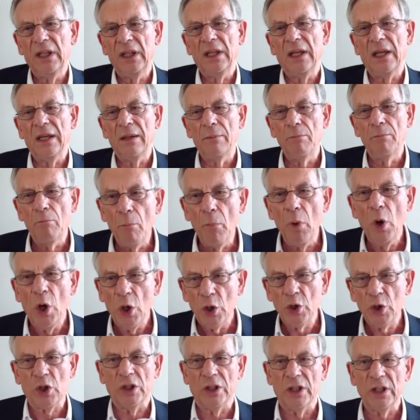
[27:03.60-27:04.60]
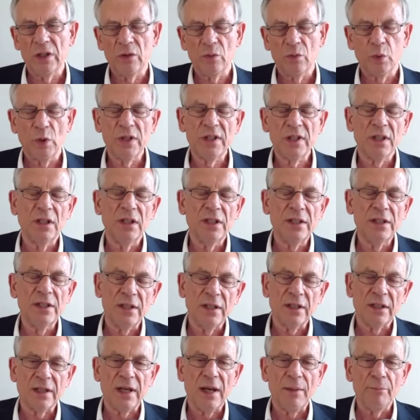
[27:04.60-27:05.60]
and merge it with the
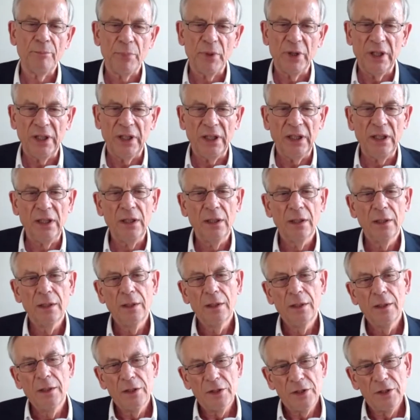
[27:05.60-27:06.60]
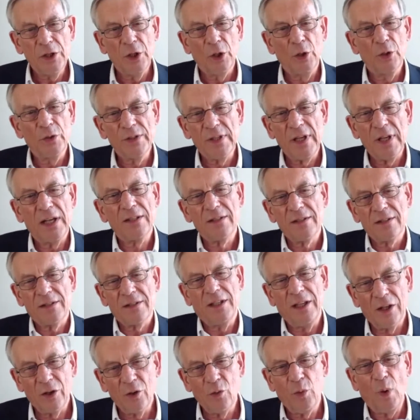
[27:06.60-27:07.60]
listed company, so that
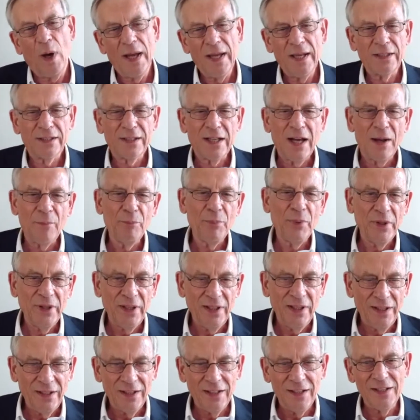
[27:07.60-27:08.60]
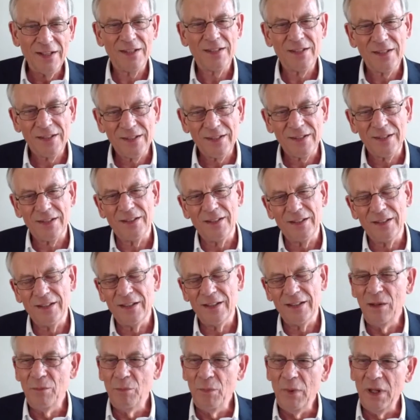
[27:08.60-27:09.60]
the acquired company is
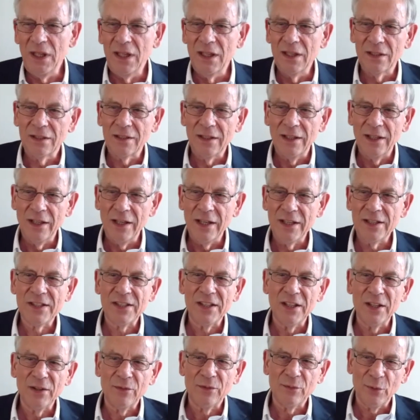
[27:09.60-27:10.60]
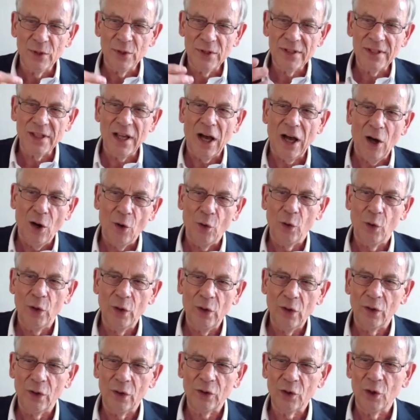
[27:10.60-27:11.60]
immediately listed
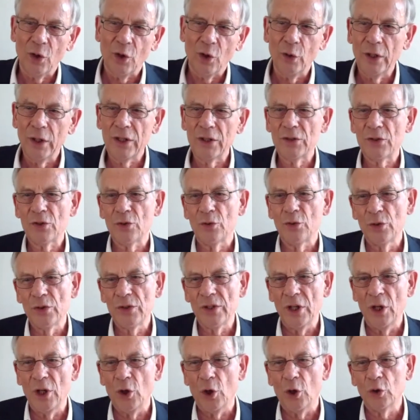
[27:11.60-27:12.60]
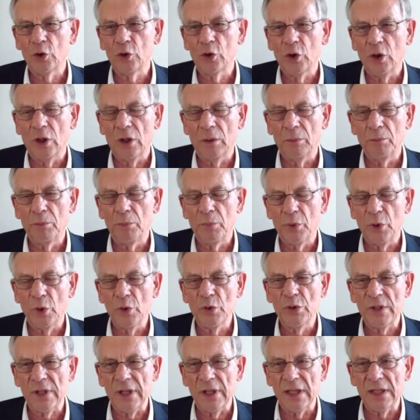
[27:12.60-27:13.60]
without going through the long-term
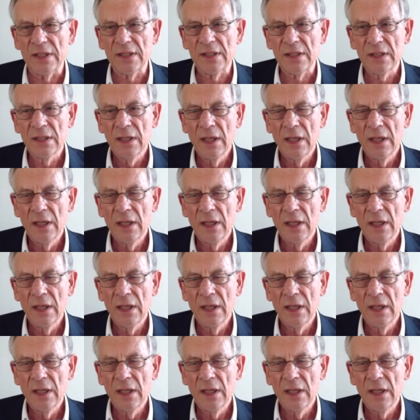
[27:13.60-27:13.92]
process.